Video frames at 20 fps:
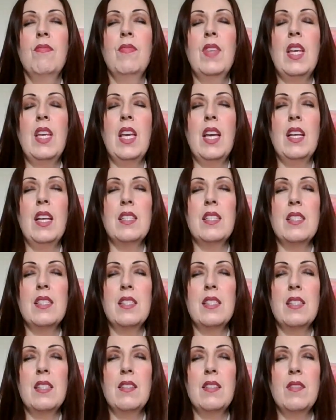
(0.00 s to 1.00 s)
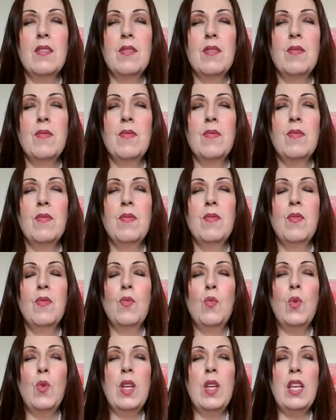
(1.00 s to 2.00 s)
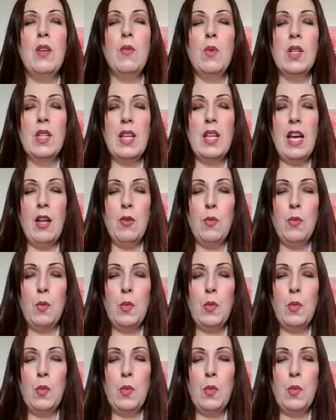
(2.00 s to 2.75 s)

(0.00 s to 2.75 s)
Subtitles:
Yes, we will help.